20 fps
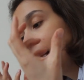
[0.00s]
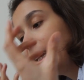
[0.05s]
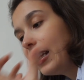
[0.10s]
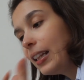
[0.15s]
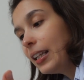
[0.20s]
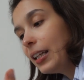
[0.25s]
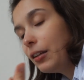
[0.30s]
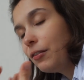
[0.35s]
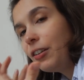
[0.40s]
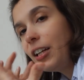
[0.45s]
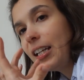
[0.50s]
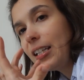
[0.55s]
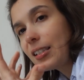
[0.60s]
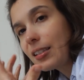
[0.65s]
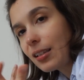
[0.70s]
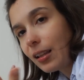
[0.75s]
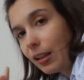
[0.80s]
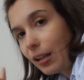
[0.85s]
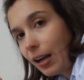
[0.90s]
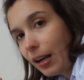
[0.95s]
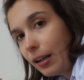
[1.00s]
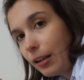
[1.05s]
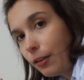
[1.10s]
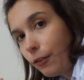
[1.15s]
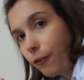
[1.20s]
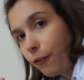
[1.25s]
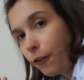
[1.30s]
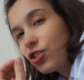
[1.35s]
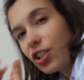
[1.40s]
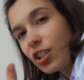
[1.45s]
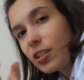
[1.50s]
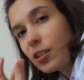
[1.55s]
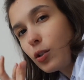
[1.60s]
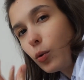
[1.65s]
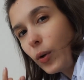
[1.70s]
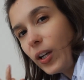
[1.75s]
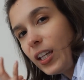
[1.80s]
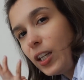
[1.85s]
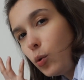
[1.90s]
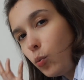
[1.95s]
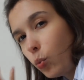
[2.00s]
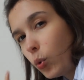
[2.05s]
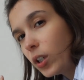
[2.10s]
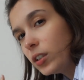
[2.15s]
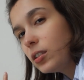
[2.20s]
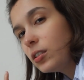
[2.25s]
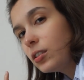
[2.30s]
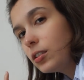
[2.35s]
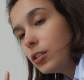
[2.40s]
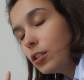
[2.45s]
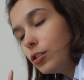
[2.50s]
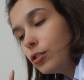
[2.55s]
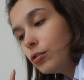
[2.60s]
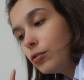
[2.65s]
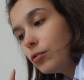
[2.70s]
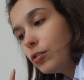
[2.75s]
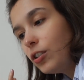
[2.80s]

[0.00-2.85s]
live his life just the way he wants to.